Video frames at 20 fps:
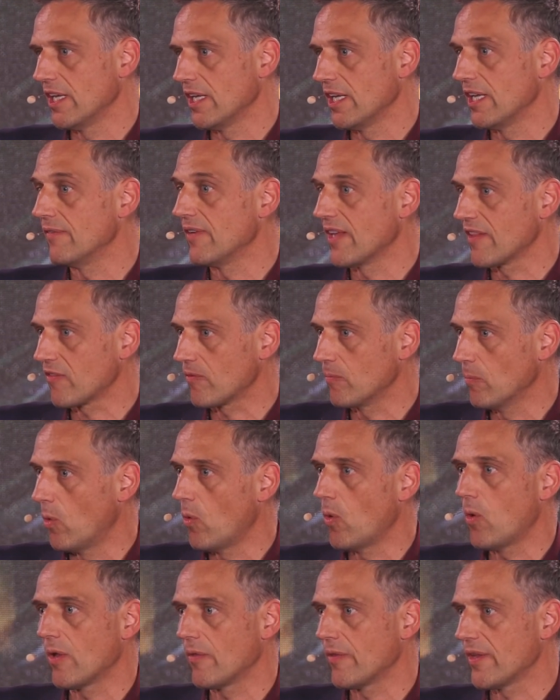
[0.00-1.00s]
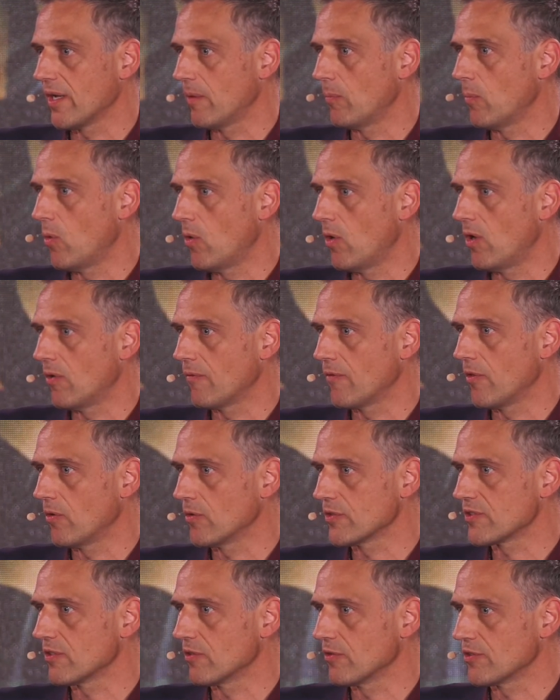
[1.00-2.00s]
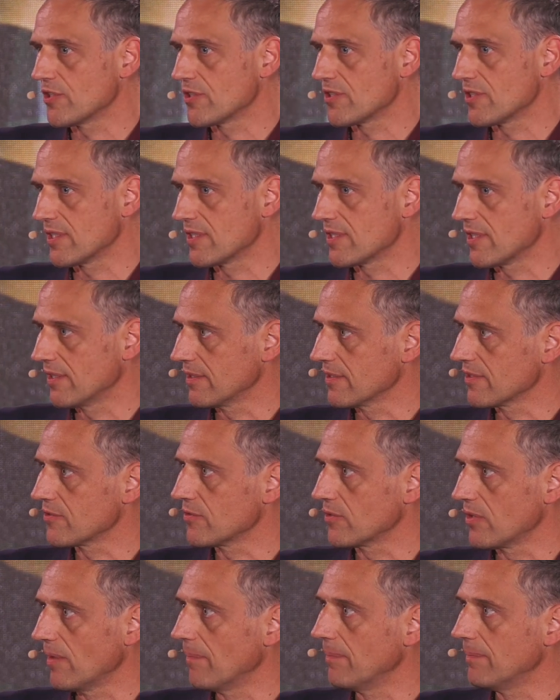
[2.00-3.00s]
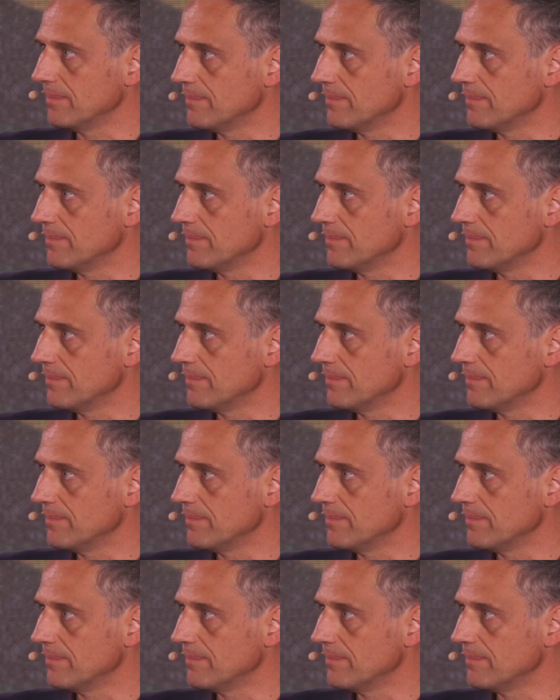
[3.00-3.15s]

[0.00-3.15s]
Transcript: invest more, and there are more of those logistics centers to come.